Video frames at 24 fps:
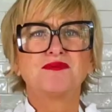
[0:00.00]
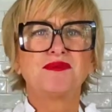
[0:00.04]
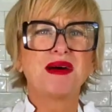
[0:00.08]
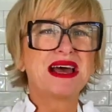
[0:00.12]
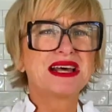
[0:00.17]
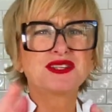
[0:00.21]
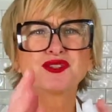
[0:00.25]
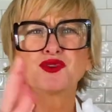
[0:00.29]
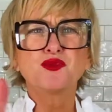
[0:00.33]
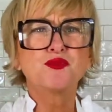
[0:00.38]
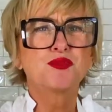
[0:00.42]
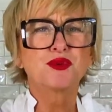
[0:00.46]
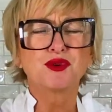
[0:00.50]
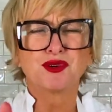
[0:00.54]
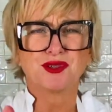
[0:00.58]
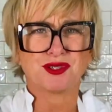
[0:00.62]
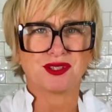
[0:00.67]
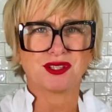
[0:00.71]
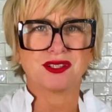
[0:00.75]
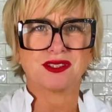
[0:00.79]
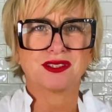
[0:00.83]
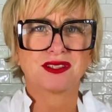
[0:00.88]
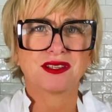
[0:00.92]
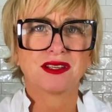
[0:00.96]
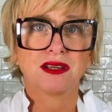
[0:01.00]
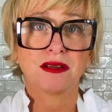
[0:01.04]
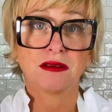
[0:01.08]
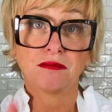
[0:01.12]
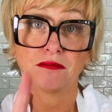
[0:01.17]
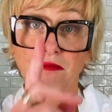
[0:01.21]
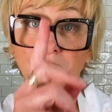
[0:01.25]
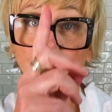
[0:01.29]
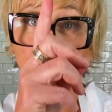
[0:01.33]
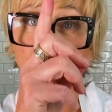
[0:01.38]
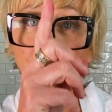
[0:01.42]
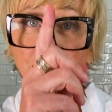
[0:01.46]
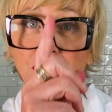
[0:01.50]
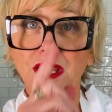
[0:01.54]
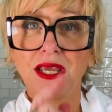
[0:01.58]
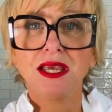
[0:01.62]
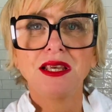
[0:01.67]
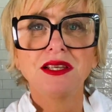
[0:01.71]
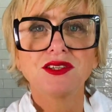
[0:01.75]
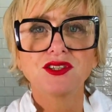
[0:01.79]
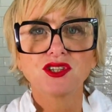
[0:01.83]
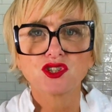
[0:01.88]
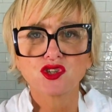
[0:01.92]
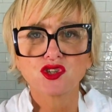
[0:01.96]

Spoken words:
basil bruises. Here's the